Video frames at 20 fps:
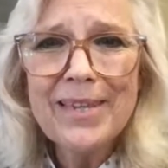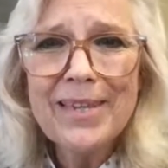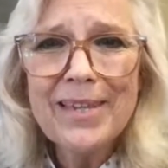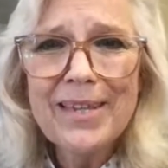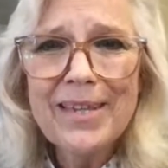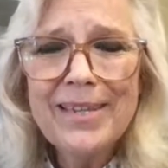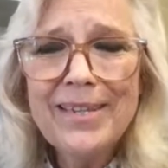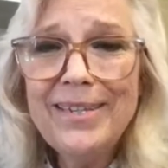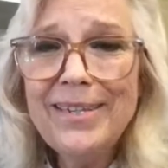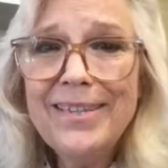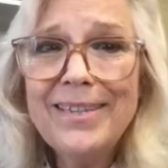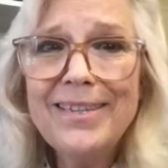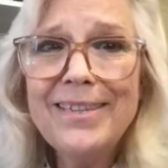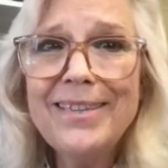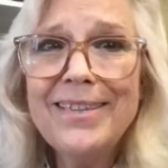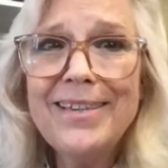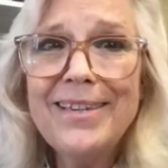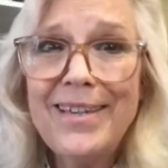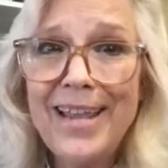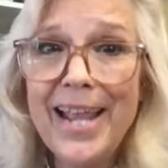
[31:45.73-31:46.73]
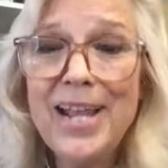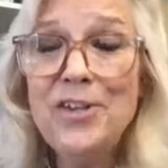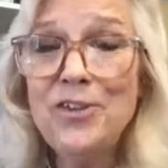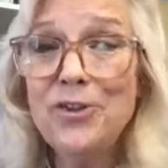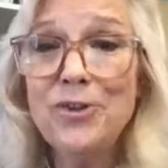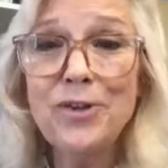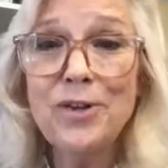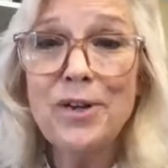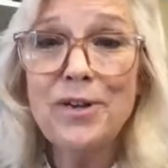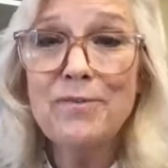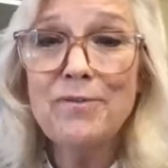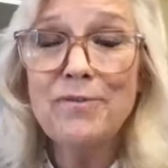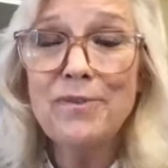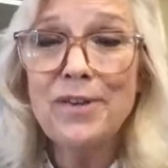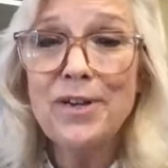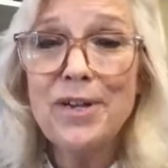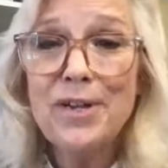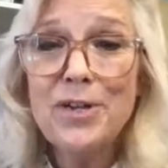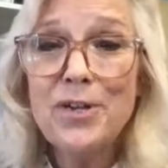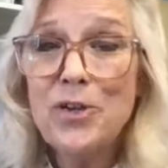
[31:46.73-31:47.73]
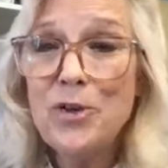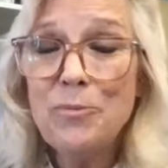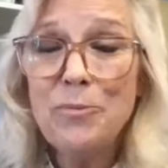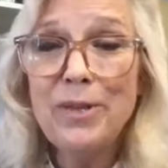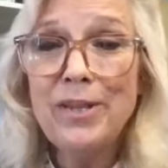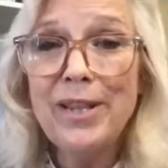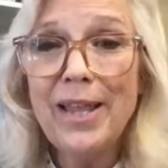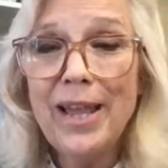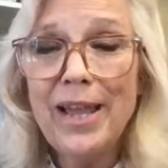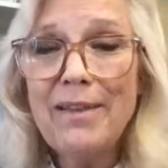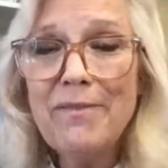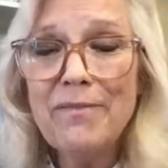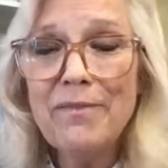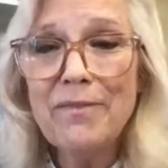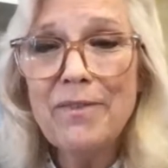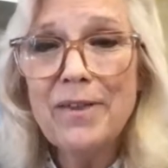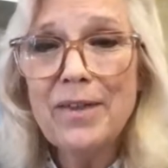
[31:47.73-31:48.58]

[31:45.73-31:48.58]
This is the nature of human life.